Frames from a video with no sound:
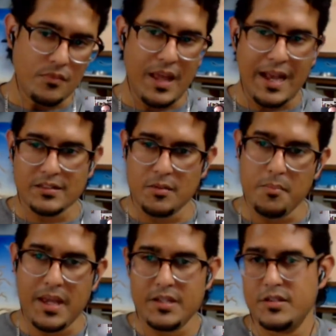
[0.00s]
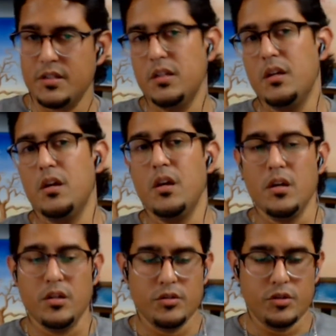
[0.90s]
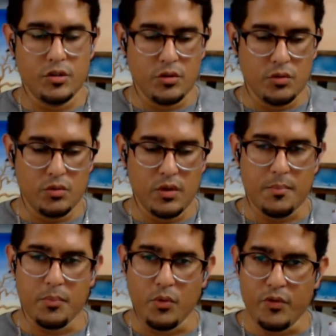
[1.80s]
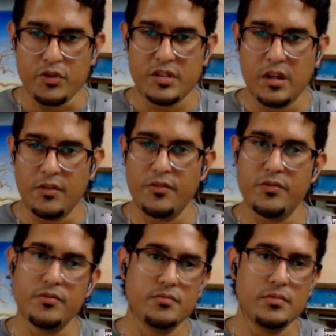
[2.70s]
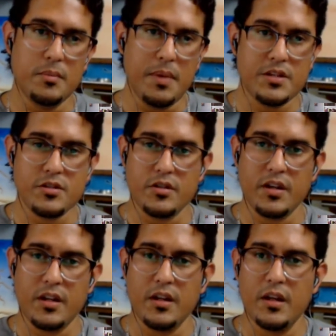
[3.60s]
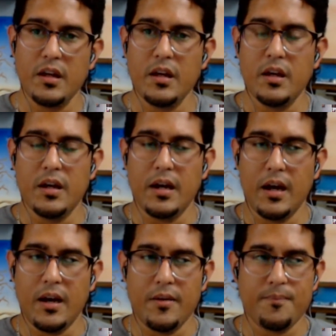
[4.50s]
as a Mason, to improve yourself in Masonry. Uh,